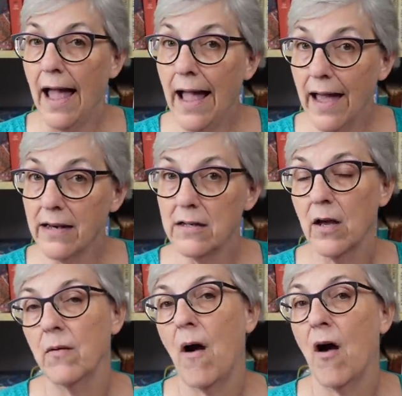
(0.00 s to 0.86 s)

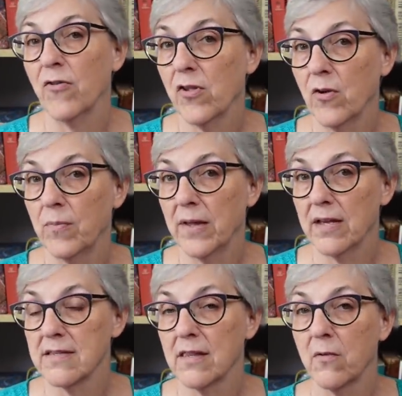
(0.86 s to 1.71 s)
And also
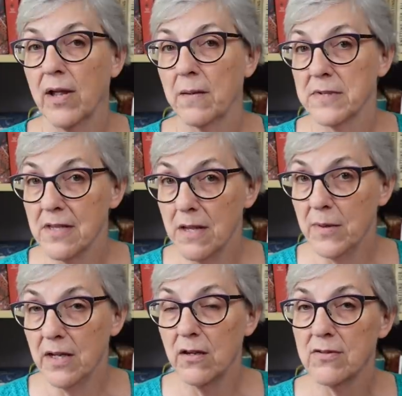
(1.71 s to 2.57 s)
because of the way I'm
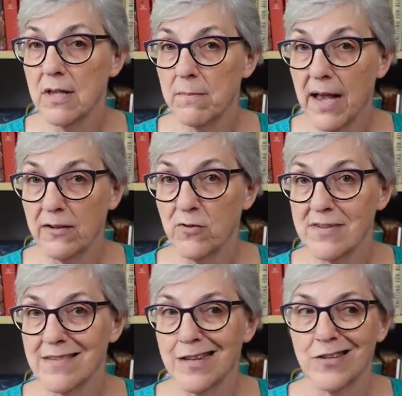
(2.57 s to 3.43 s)
seaming, using
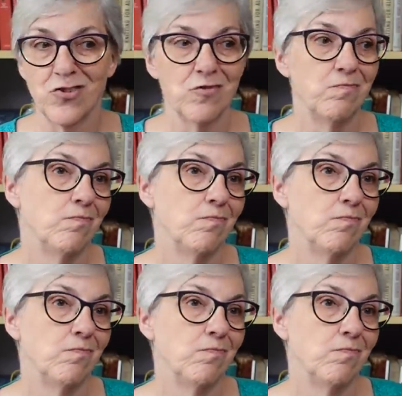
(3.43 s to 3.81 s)
mattress stitch,